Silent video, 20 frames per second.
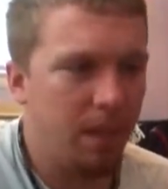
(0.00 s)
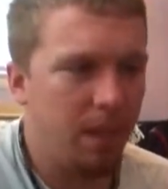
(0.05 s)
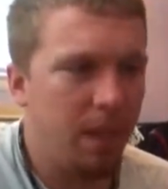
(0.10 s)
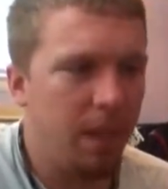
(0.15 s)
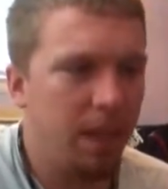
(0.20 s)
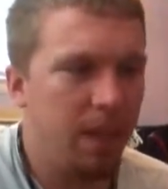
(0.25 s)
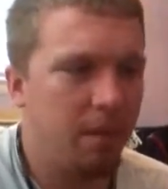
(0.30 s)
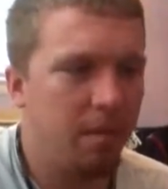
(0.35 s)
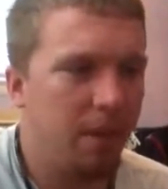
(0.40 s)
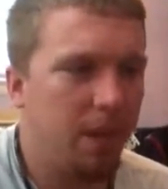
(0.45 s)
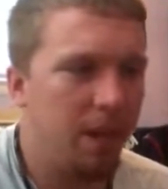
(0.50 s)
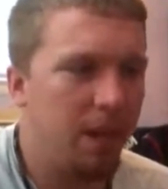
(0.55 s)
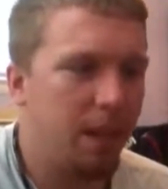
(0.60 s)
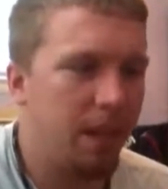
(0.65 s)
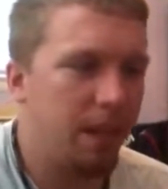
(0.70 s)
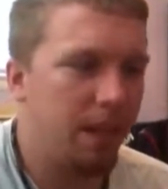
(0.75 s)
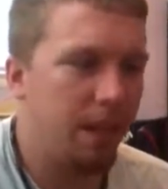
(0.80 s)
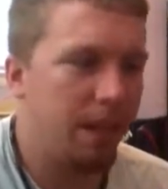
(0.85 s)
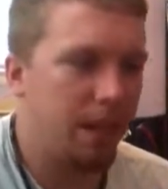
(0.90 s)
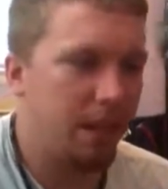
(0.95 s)
any of my
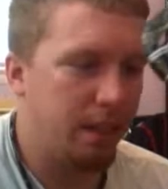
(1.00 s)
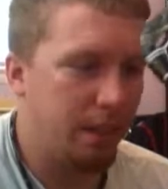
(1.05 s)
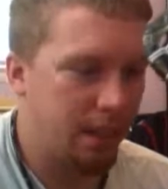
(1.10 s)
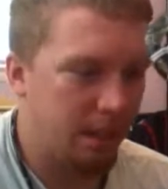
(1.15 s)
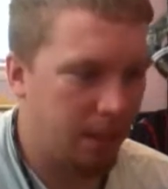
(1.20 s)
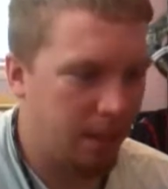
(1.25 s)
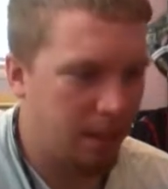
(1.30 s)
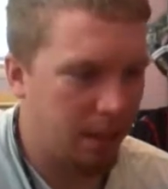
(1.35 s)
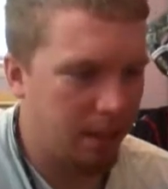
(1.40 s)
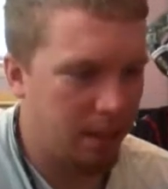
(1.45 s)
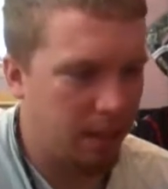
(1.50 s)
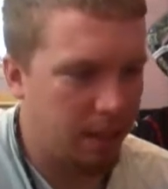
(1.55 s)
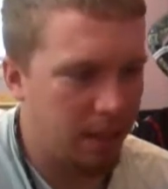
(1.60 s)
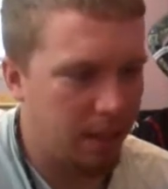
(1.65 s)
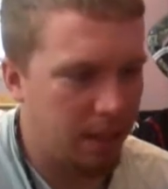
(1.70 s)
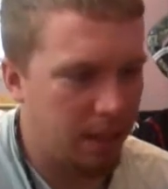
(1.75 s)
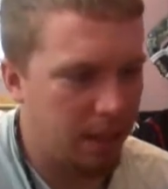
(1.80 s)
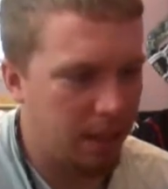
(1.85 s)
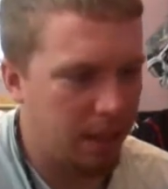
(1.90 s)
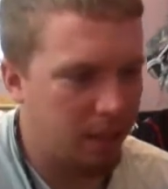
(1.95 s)
other heads,
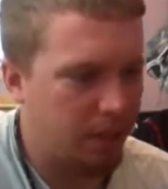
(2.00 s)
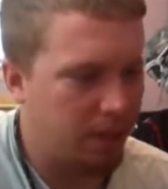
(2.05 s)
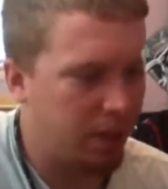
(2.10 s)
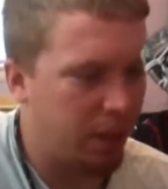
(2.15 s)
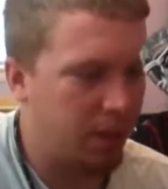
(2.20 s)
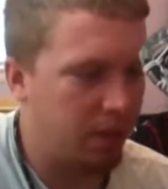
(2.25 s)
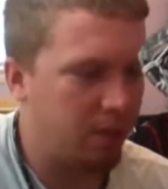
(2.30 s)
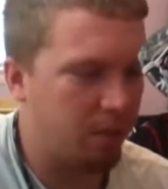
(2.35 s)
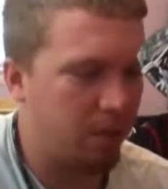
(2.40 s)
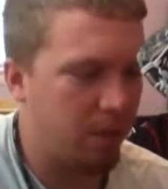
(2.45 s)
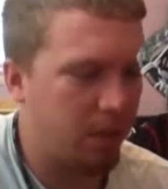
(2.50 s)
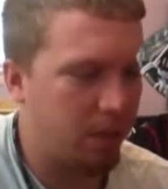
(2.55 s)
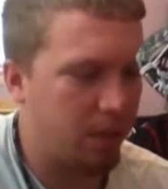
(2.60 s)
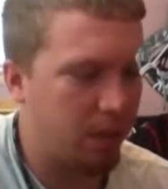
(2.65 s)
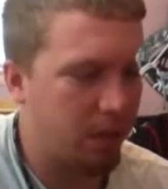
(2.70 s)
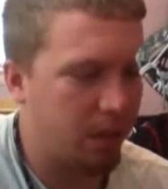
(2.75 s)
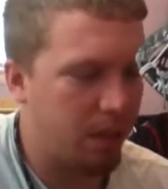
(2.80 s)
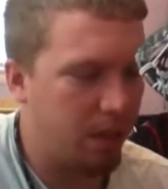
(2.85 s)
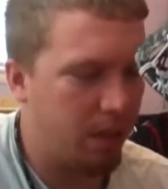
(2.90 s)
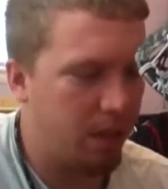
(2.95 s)
I use this one
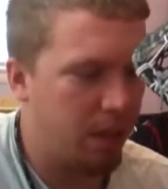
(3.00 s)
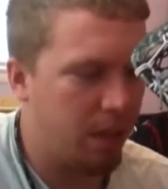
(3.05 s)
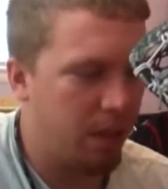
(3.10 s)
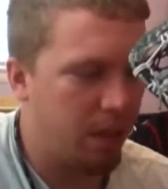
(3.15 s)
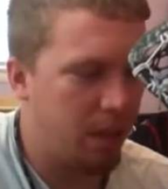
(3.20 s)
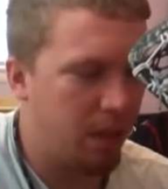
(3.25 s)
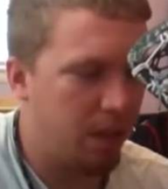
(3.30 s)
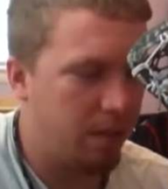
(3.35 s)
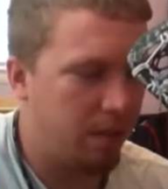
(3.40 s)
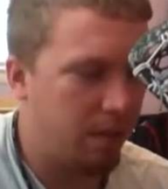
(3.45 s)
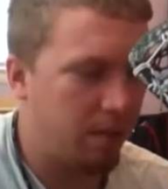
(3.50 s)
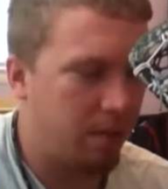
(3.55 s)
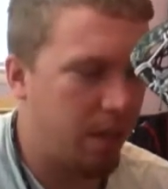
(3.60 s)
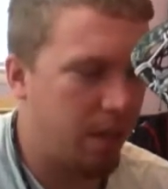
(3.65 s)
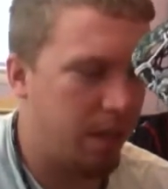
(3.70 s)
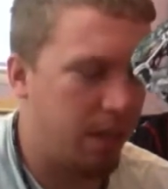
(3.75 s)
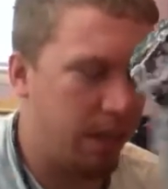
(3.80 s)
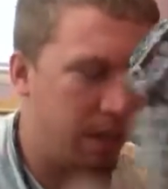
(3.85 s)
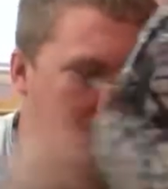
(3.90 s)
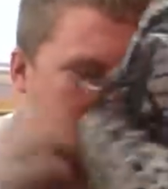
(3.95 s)
for my
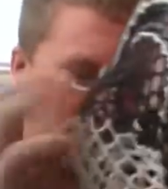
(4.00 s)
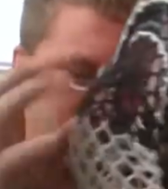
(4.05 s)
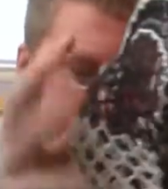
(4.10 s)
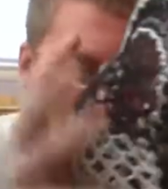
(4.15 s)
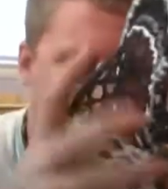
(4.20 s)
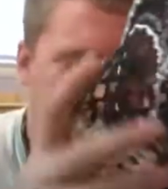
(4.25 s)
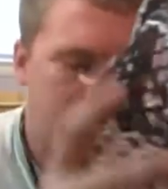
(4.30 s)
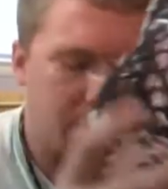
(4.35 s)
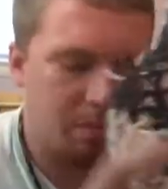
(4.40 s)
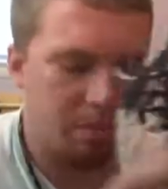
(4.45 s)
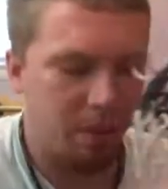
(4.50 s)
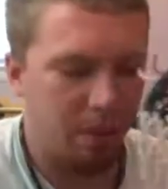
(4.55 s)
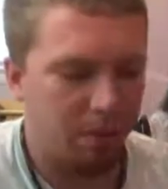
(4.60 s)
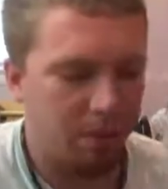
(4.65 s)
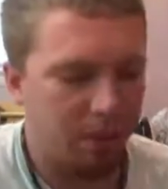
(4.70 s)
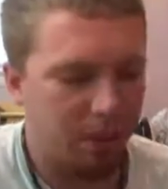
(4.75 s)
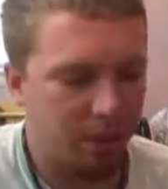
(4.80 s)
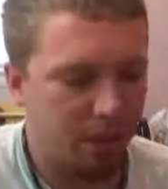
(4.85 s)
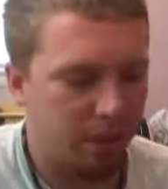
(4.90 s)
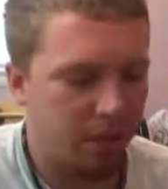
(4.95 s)
demonstration
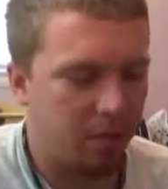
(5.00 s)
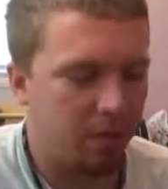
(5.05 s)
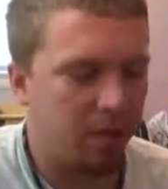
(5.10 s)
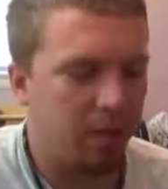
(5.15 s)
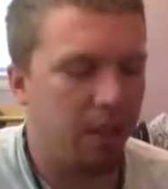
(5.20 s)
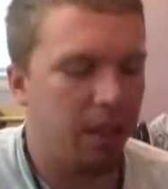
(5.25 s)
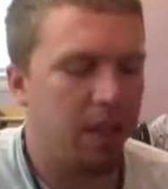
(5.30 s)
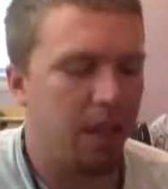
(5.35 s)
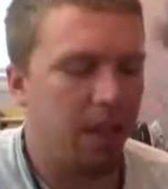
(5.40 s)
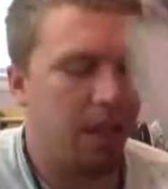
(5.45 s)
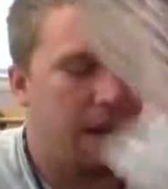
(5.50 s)
purposes only.